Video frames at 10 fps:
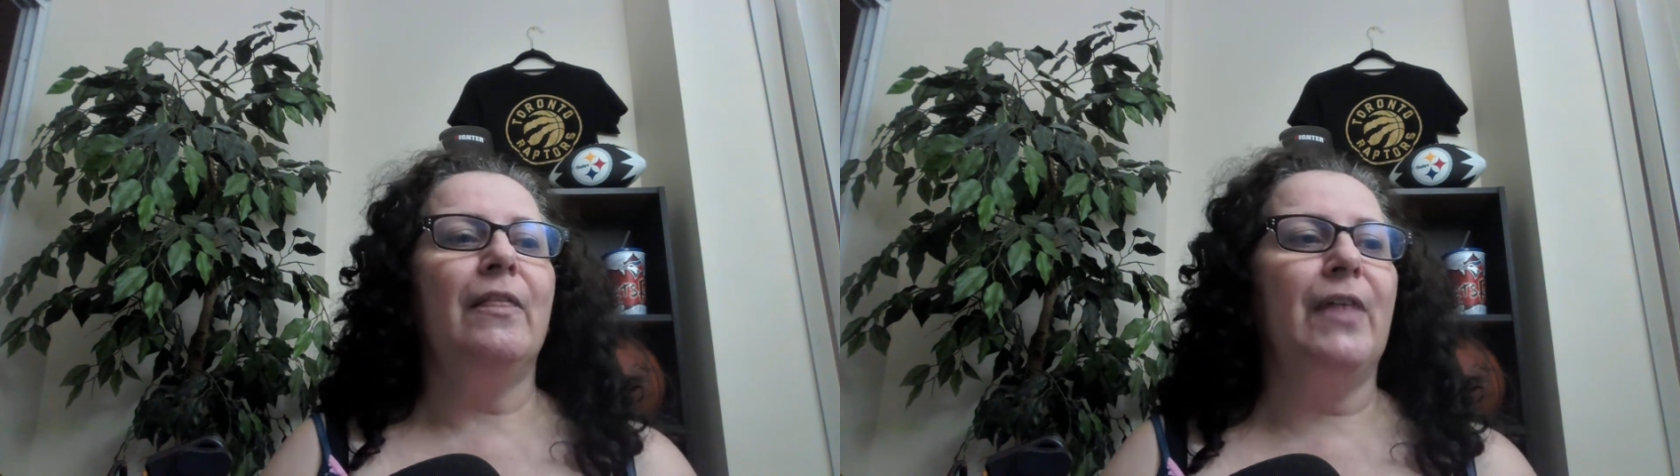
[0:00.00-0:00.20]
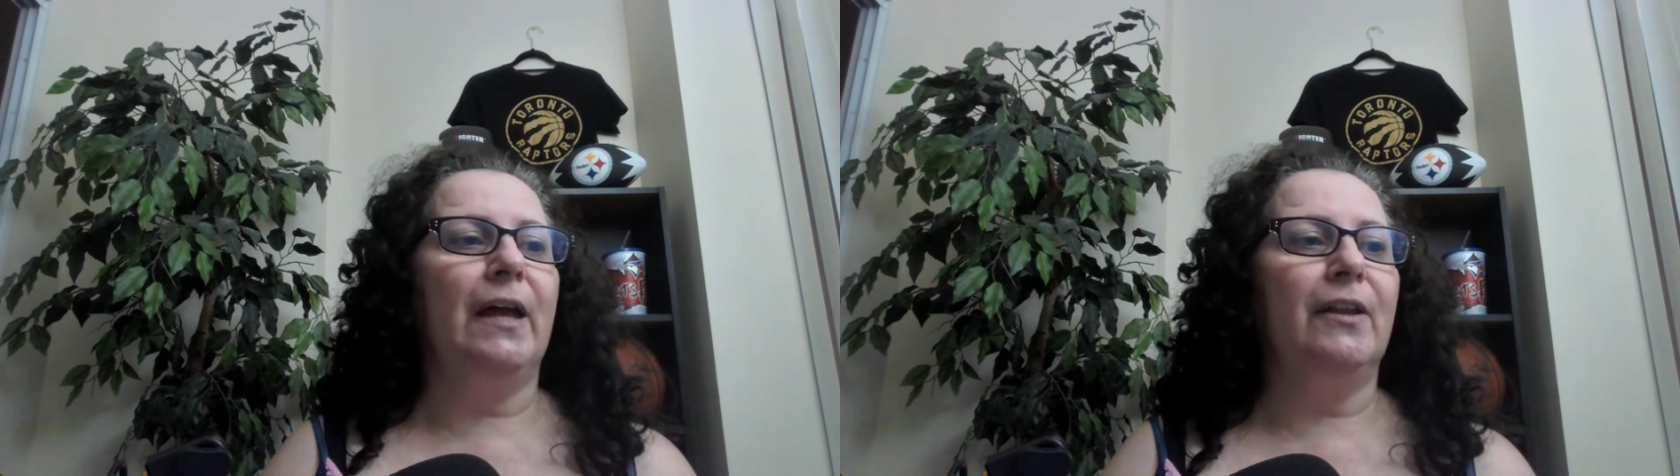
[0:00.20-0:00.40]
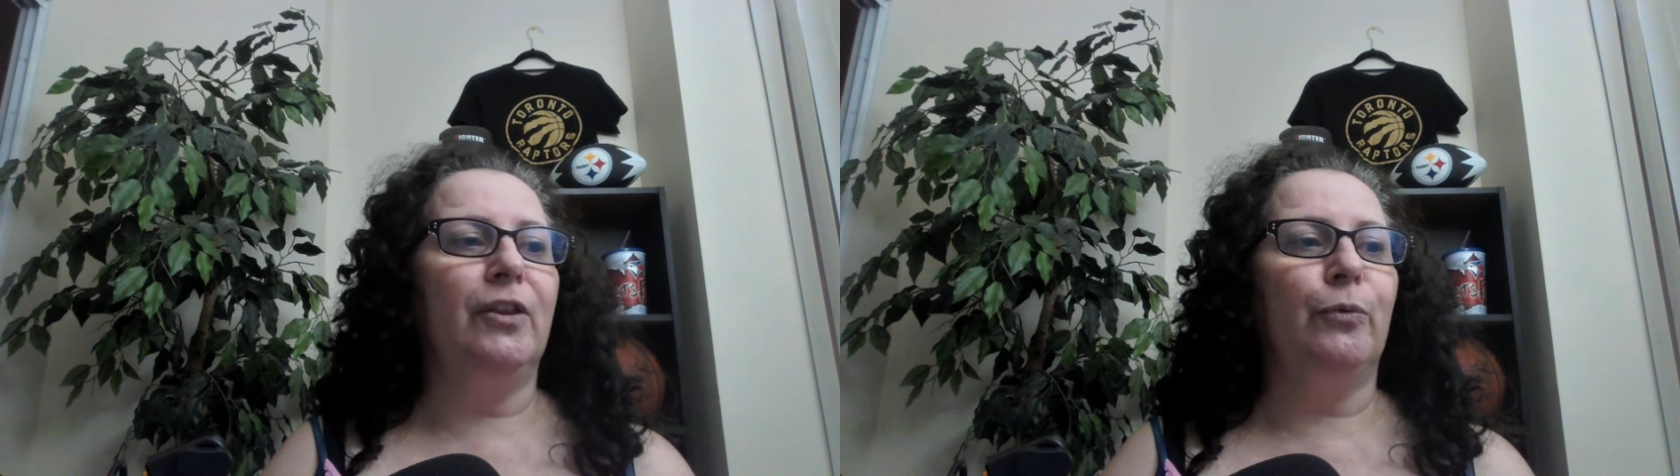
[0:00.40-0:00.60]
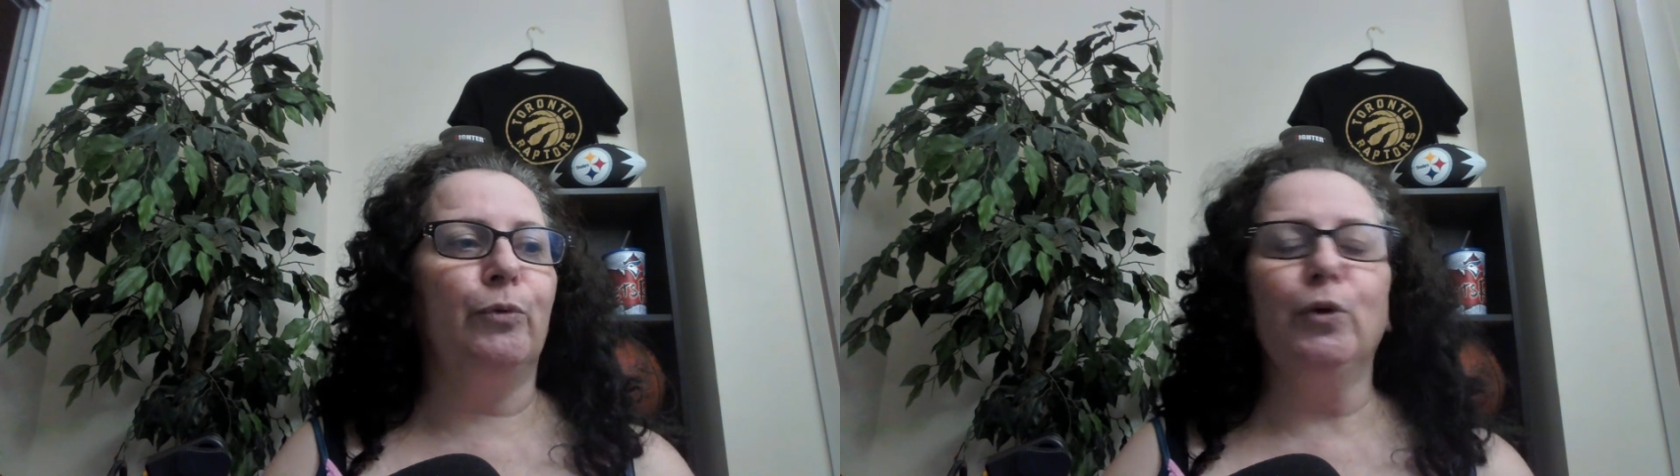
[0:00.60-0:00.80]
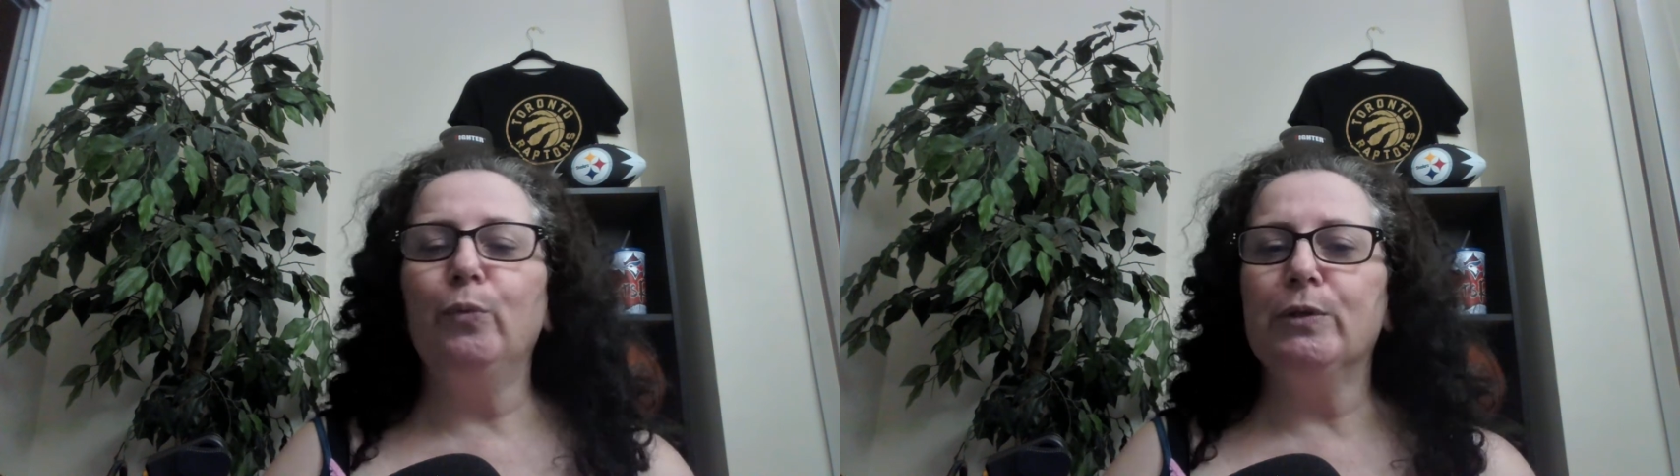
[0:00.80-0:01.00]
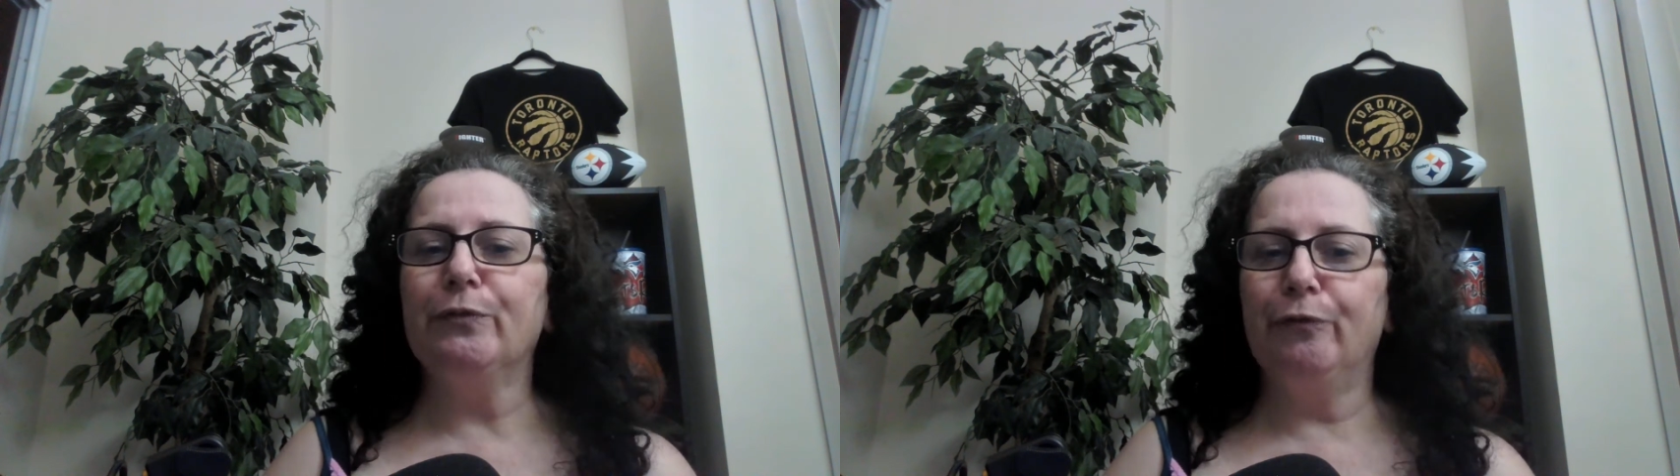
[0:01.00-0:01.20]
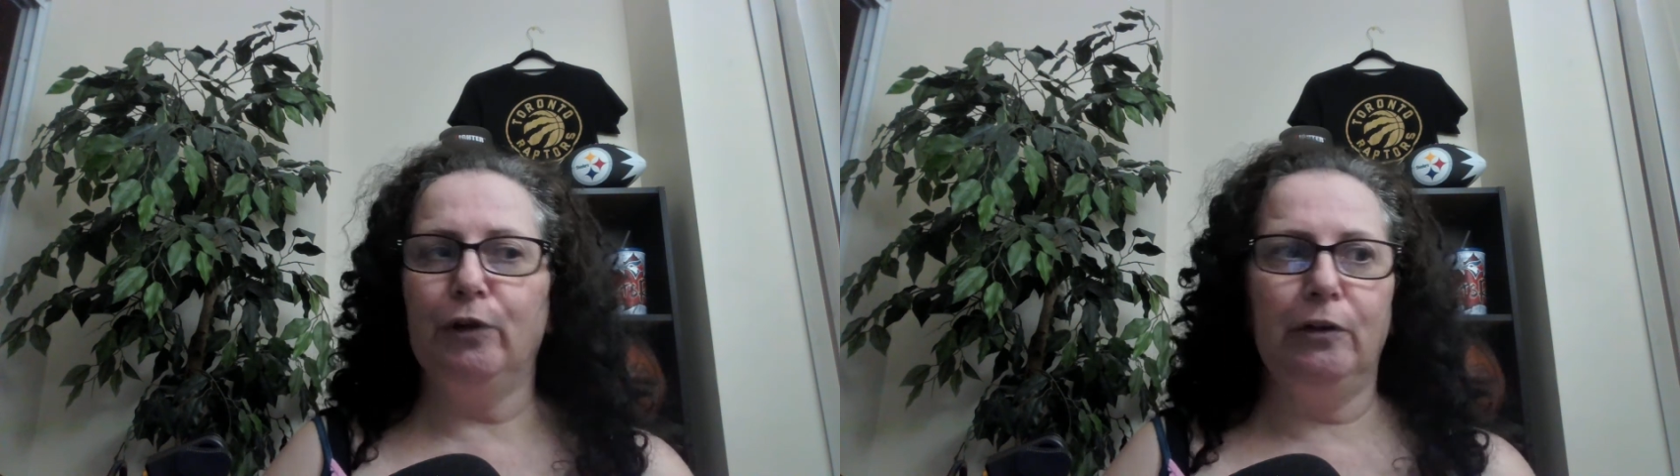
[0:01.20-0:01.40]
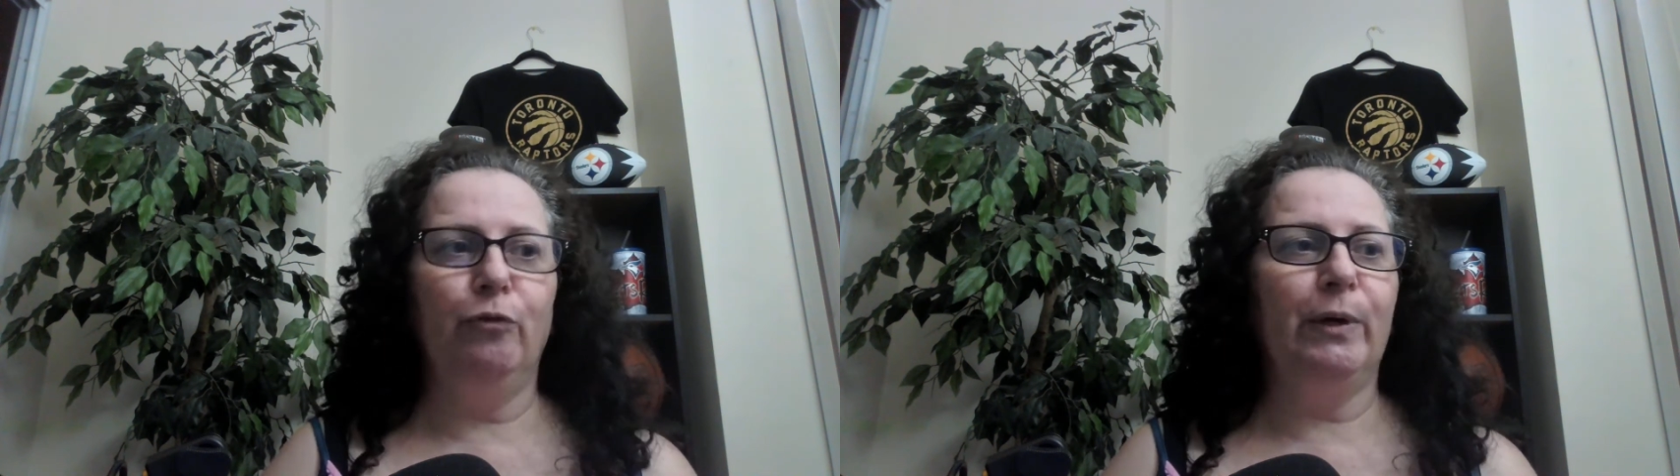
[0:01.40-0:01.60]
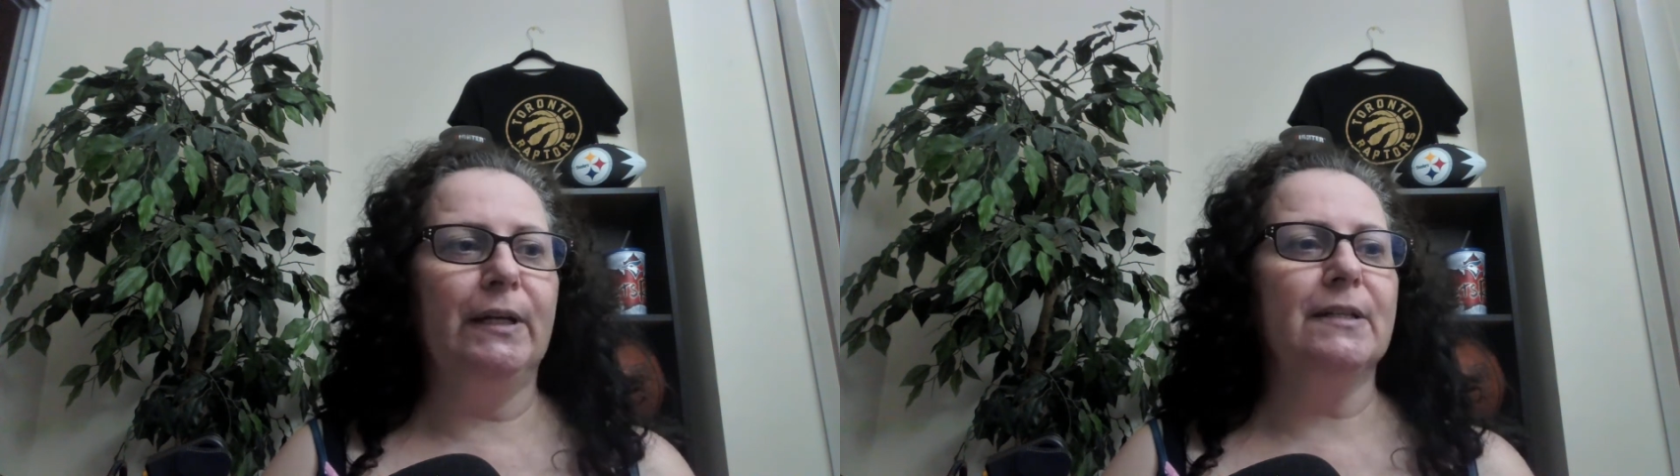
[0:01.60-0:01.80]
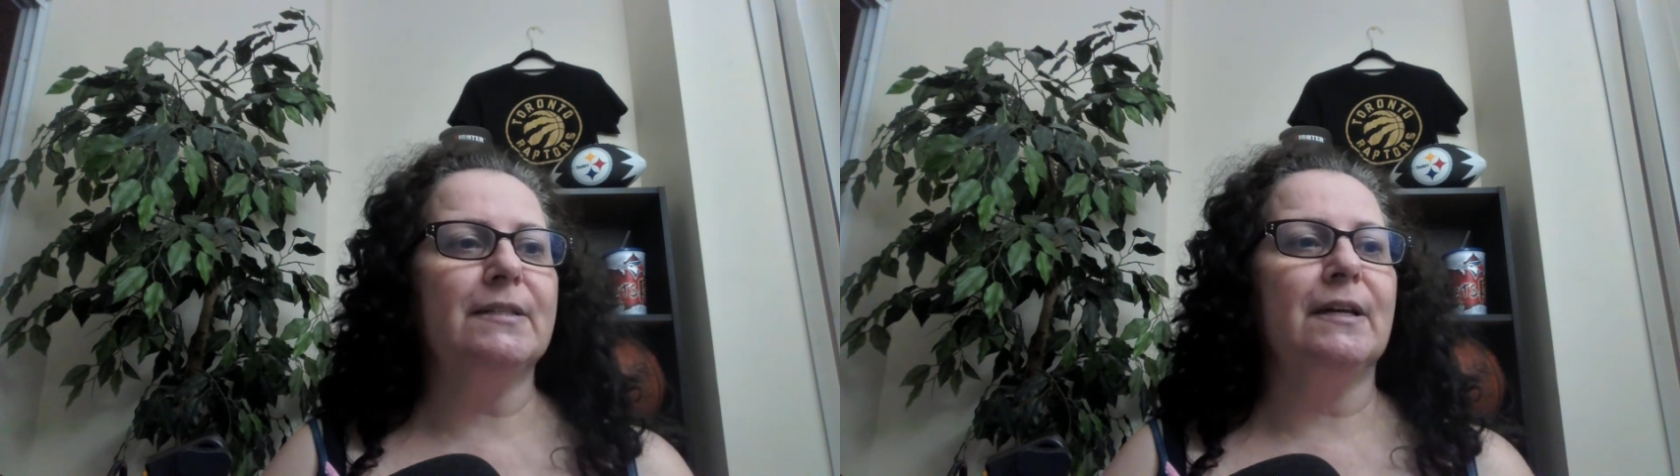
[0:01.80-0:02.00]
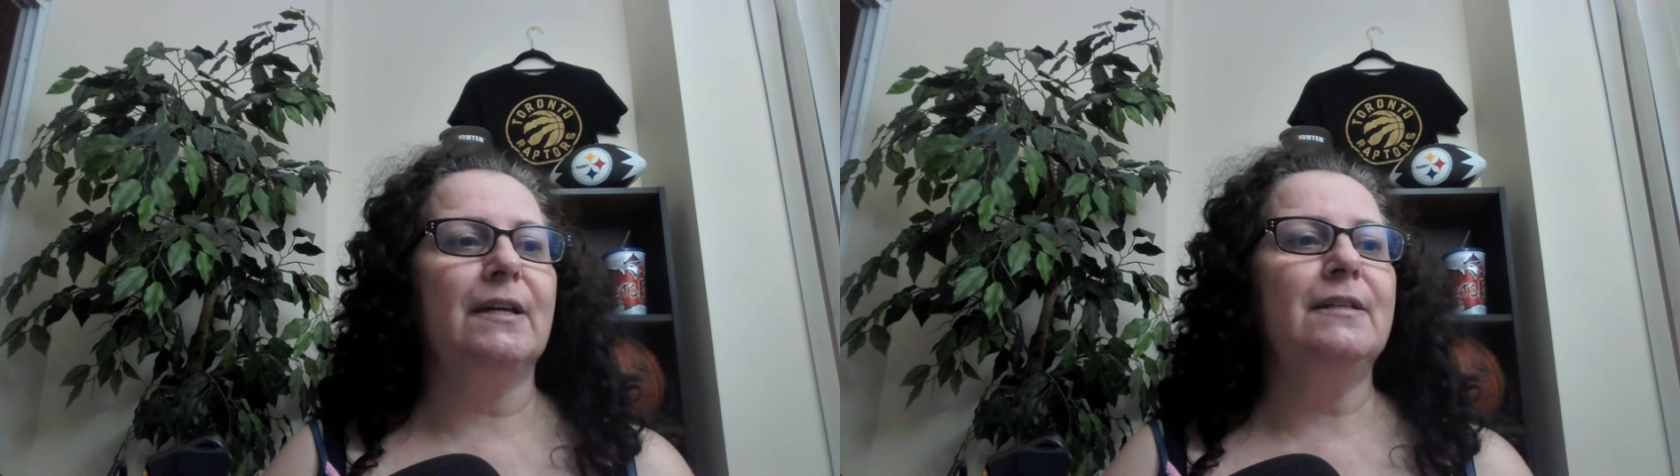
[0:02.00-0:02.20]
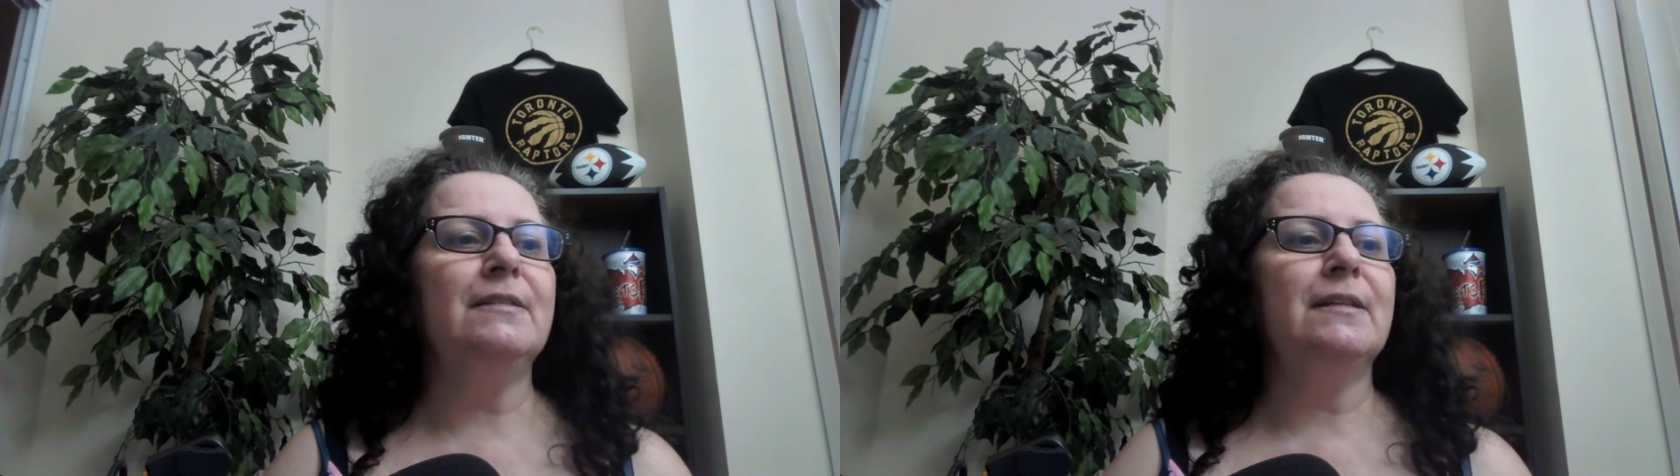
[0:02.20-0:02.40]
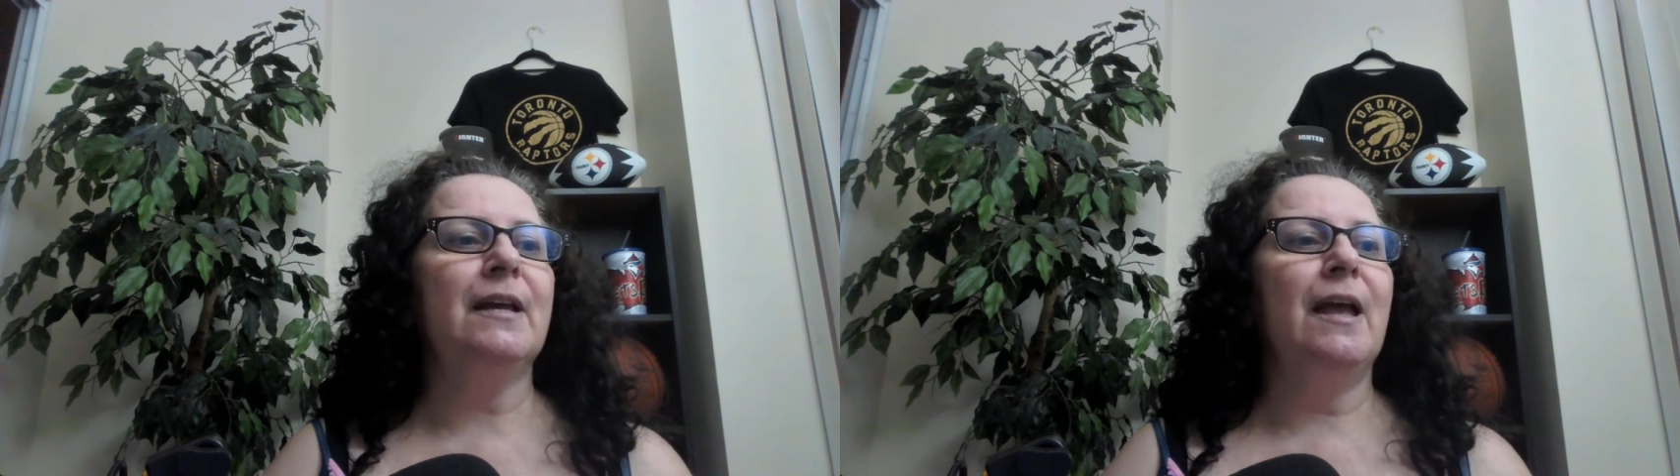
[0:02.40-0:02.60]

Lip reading: that in the room was full of witnesses,